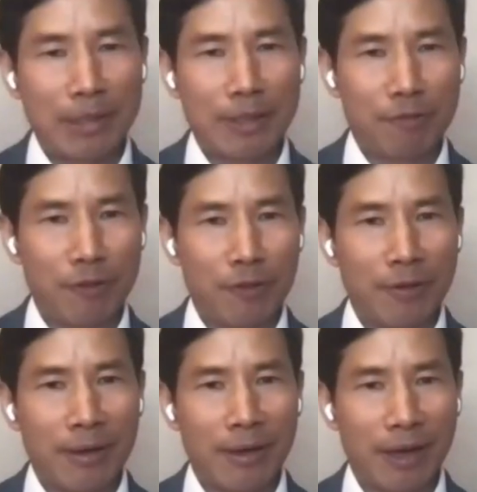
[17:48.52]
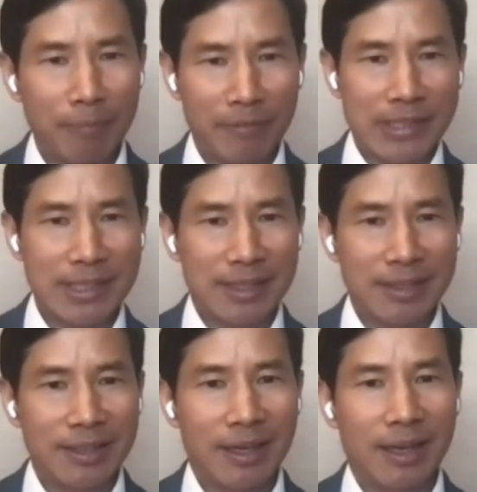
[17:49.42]
pitfall,
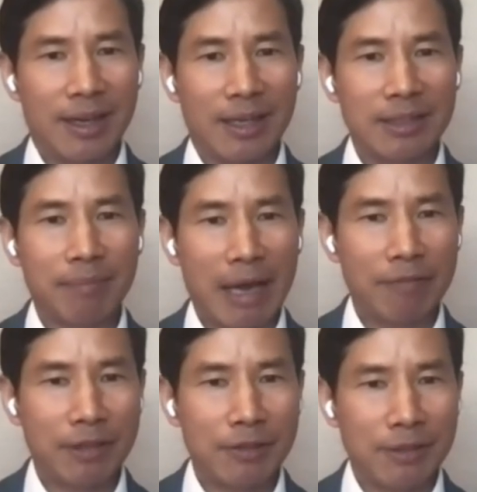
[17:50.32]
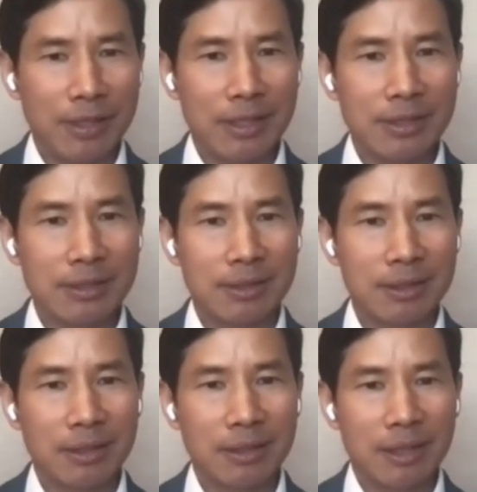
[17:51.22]
obviously, in my view, is
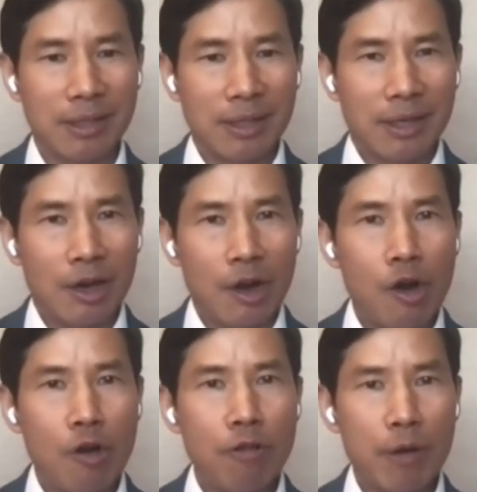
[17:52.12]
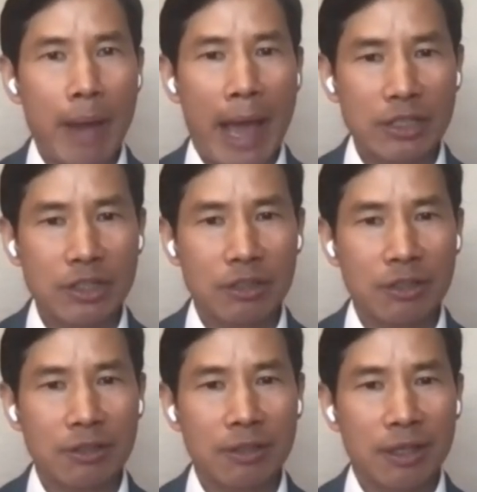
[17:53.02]
the
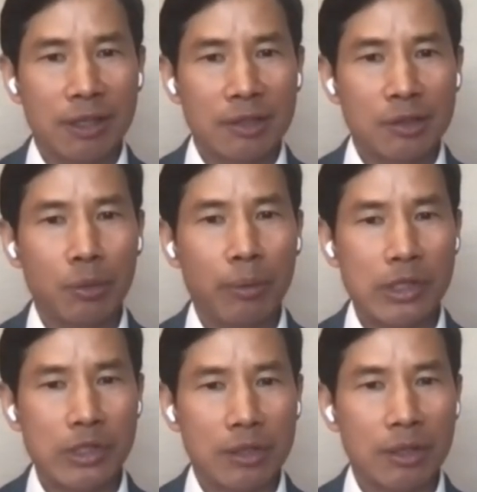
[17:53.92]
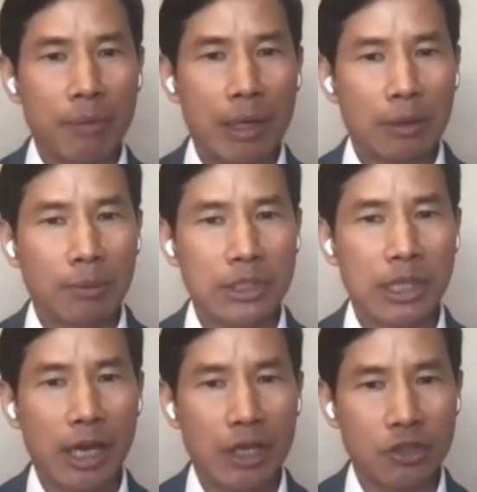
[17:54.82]
overreaction to recent the regulatory
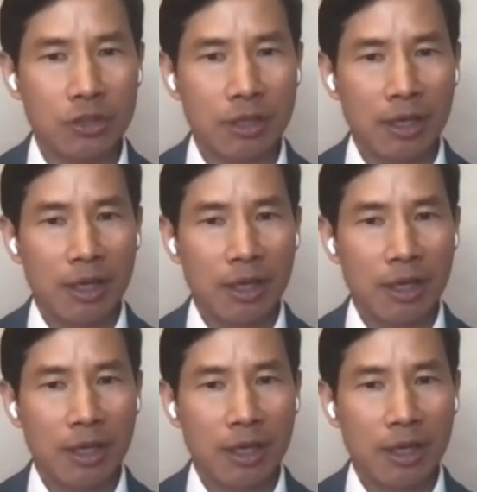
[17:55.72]
change,